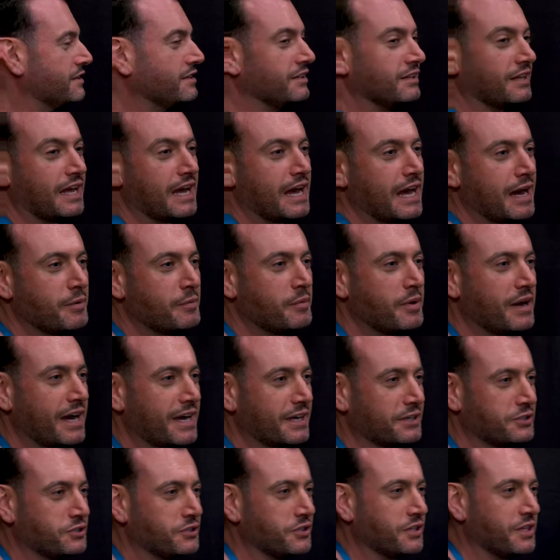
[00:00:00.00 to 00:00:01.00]
a collab,
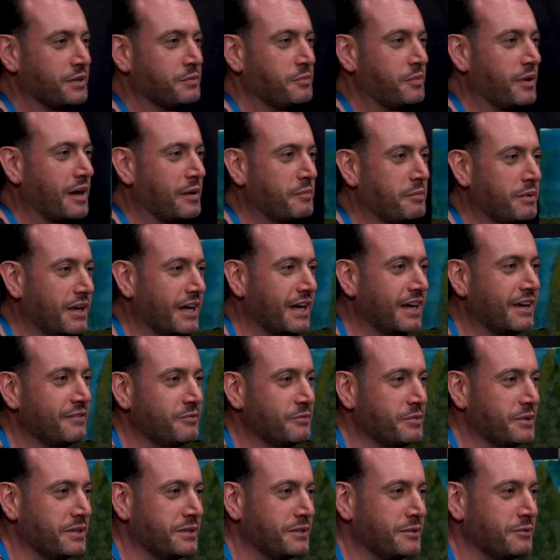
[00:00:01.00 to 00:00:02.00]
actually. Bob and I
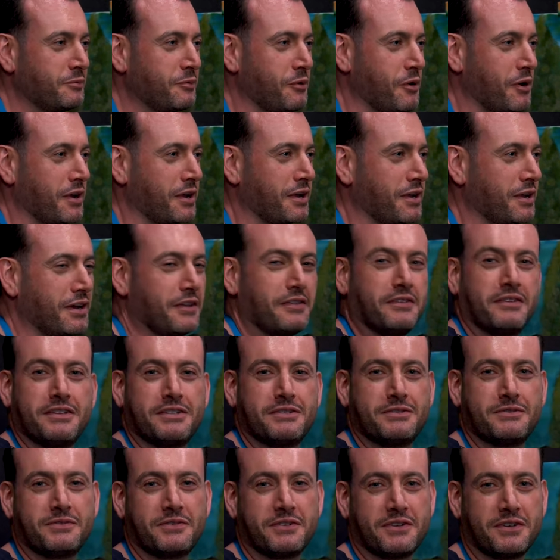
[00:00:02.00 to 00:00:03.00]
have been working on
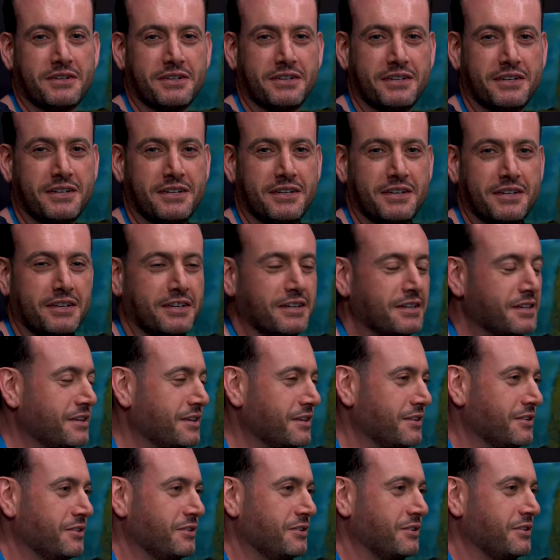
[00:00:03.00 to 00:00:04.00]
this for
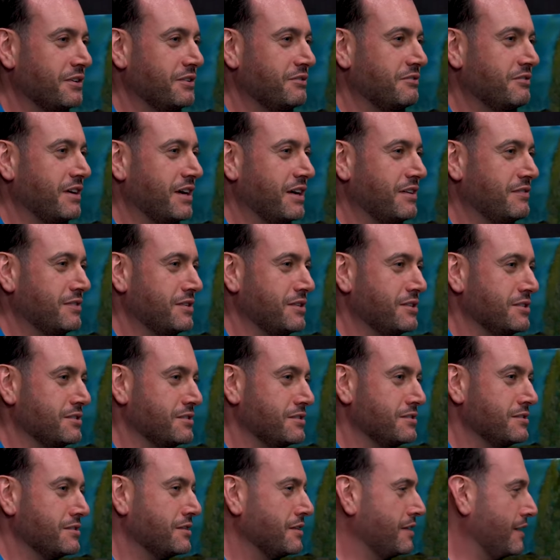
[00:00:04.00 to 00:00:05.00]
35
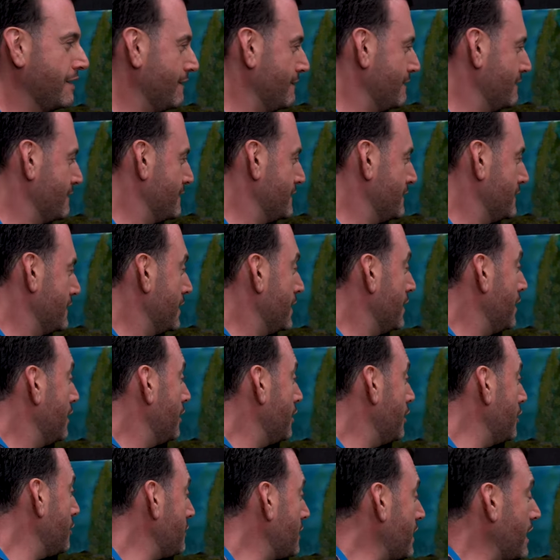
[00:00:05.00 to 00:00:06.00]
years.
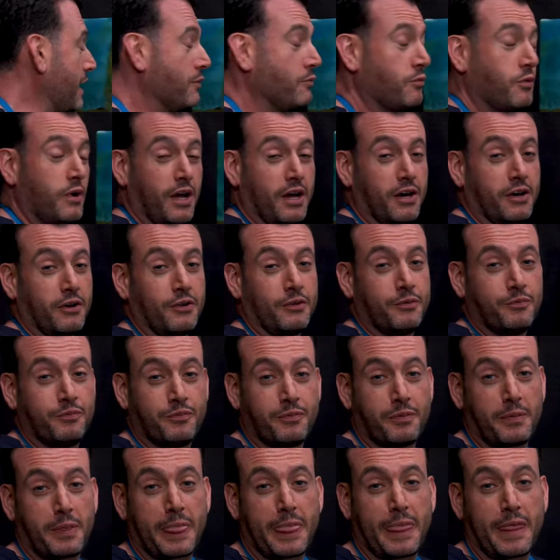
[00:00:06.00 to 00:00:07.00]
Okay, well,
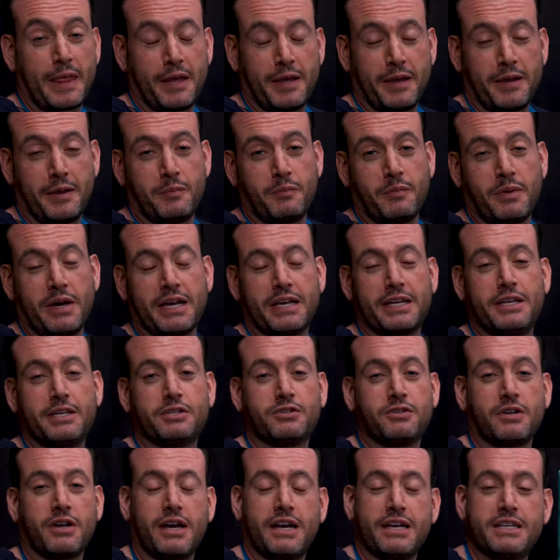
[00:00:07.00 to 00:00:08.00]
Mikey
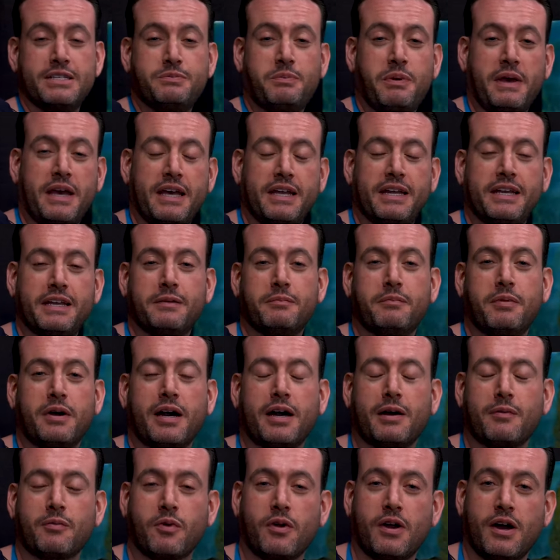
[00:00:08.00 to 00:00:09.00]
tries painting
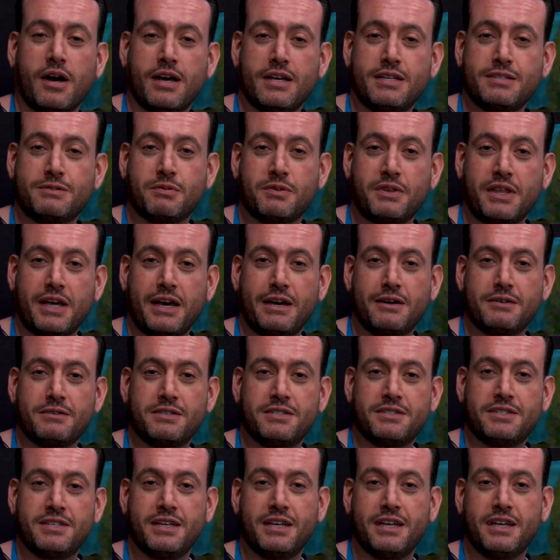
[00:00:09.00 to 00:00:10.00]
Bob Ross
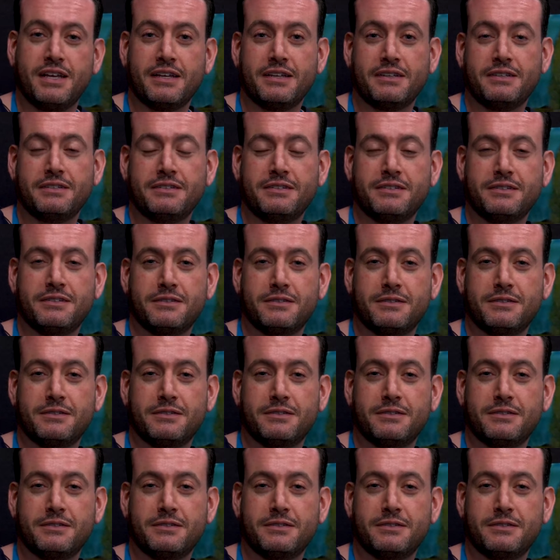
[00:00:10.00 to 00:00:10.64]
without seeing